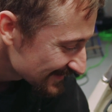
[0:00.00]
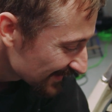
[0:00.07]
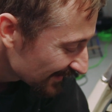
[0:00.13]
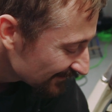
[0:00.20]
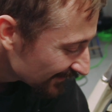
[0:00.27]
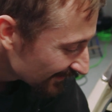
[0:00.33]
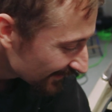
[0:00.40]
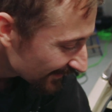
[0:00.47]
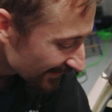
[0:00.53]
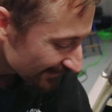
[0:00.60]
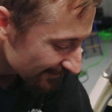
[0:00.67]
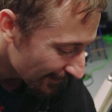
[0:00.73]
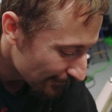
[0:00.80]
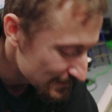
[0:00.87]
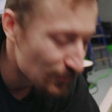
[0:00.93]
So
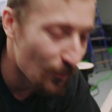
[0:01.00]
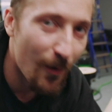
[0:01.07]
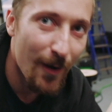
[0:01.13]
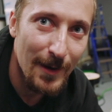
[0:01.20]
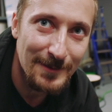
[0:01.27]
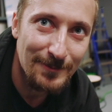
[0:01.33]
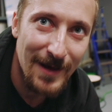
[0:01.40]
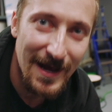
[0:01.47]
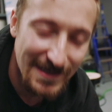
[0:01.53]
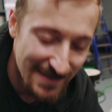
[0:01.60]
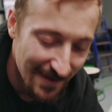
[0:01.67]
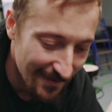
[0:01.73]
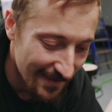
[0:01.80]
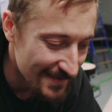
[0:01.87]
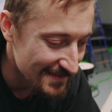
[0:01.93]
those wide back
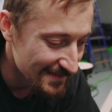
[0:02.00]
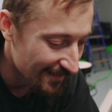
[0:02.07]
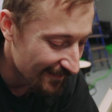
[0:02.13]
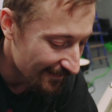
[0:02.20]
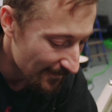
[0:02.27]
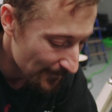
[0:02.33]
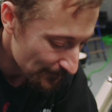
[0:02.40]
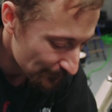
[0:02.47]
tyres are,